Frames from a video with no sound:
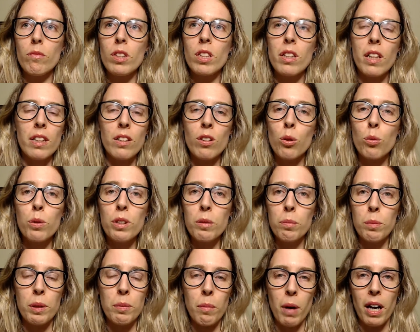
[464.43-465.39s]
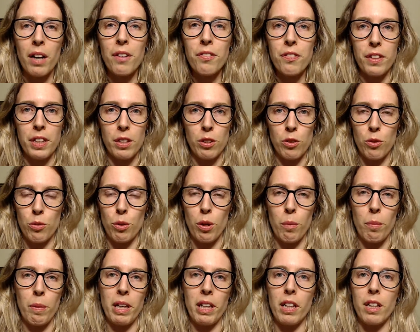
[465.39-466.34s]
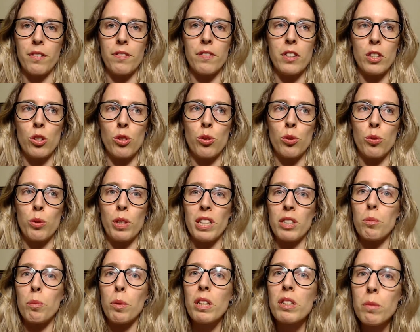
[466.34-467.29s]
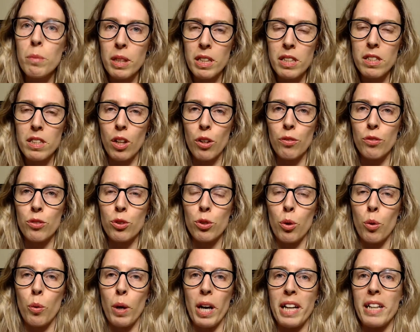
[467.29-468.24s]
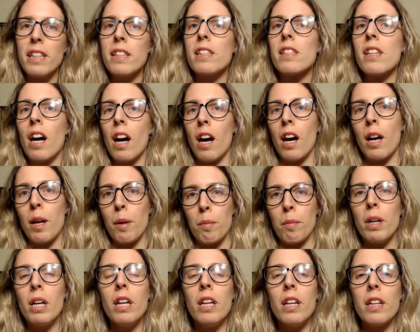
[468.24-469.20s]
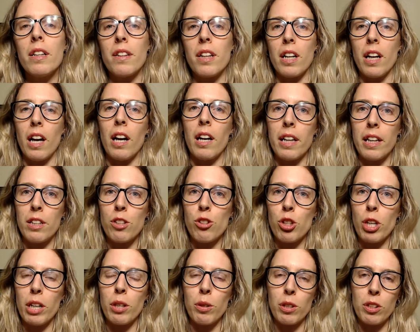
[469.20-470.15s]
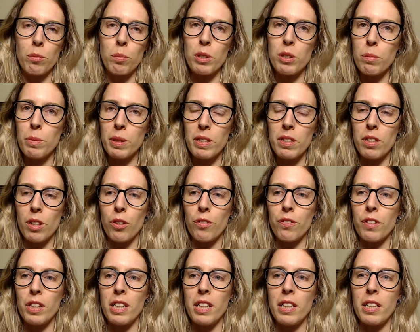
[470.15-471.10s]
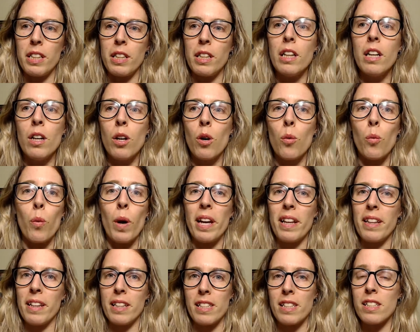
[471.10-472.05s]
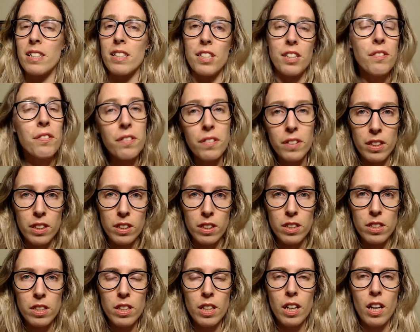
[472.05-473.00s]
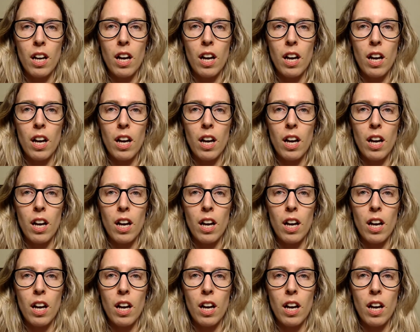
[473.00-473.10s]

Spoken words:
that's always been my fear throughout my life, is to express myself. So any time that I try to express myself in any way that's different,